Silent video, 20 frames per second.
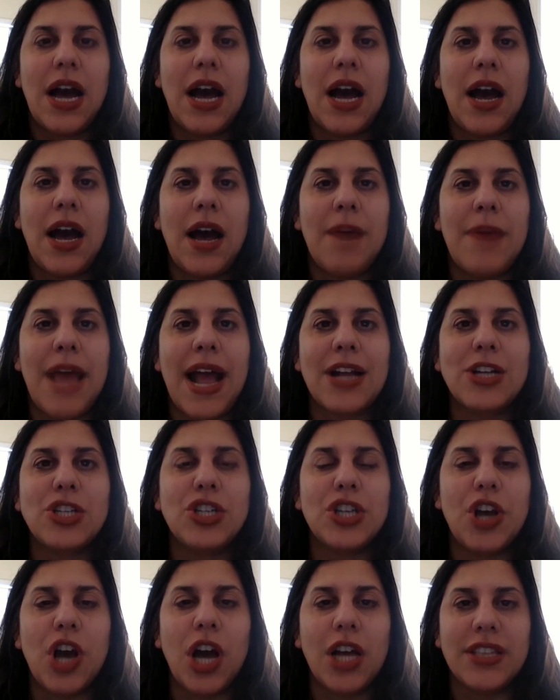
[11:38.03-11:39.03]

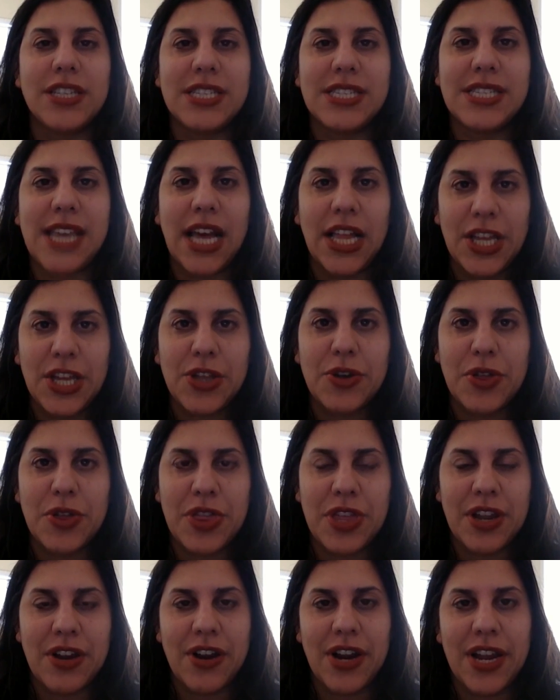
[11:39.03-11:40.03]
actually called the cellular
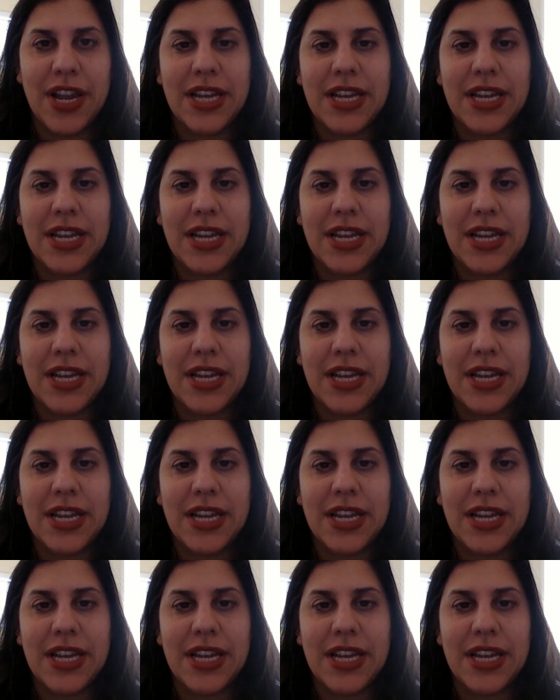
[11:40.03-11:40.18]
theory.